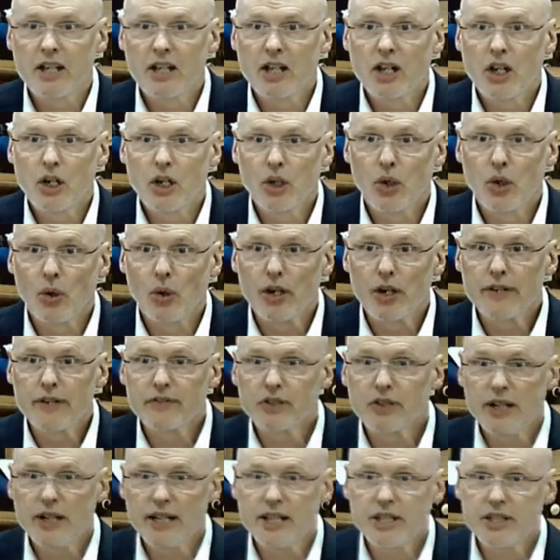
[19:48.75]
Lord of
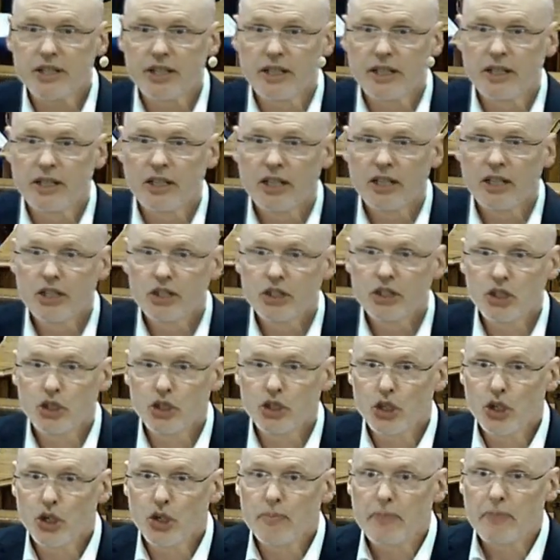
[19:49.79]
Creation, to
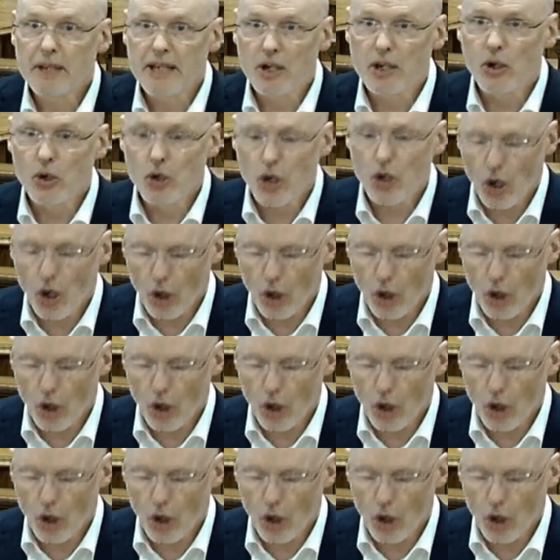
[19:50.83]
you be all